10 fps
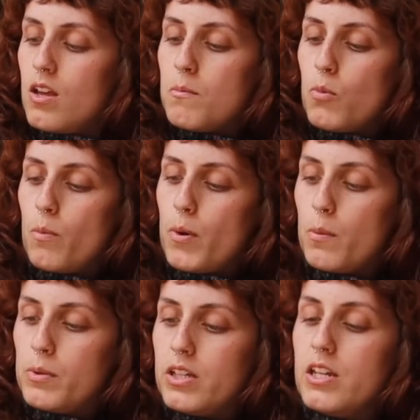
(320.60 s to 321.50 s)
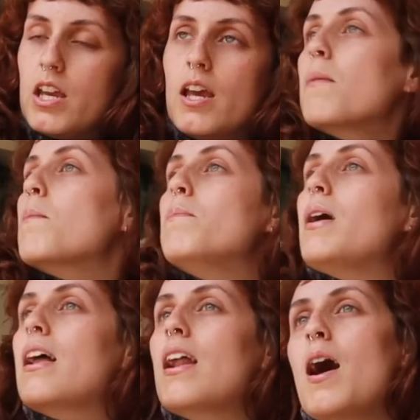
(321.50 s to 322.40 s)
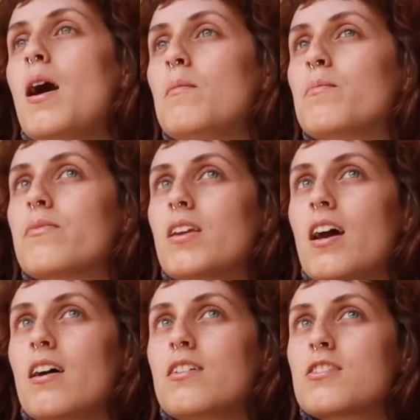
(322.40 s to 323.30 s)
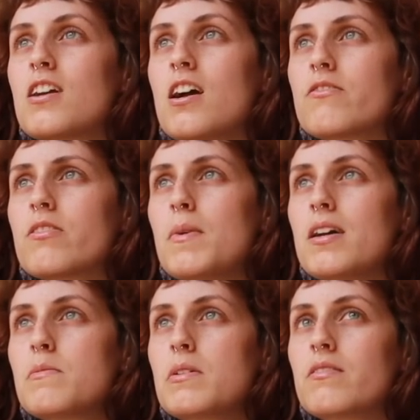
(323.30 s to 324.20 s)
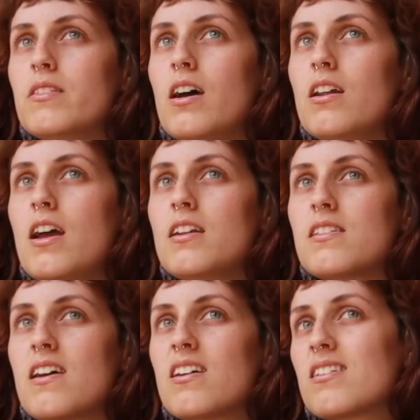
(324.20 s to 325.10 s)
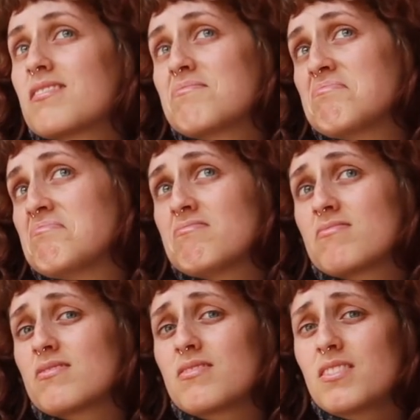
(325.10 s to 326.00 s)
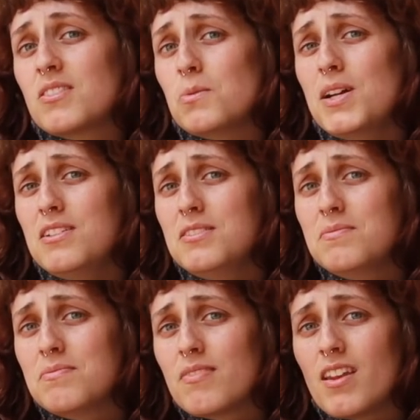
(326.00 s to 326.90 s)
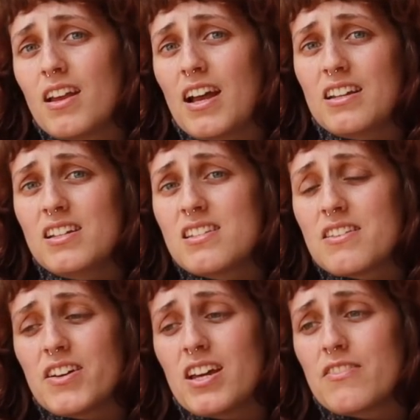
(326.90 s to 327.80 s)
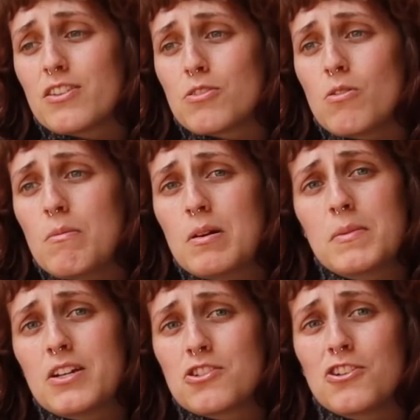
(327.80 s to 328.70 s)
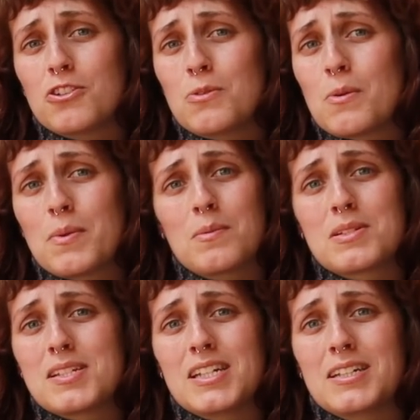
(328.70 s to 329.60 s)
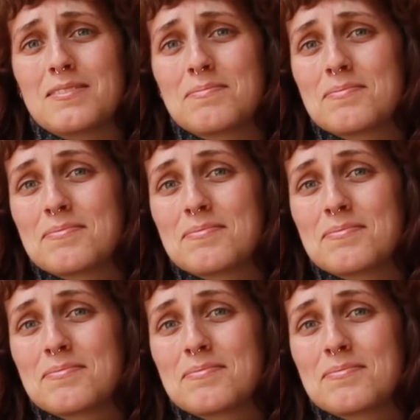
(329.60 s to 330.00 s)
More purple in here, but yeah, it just kind of reminds me of that. And it's like, well, at least if I ever throw up on my shirt, you won't be able to see it.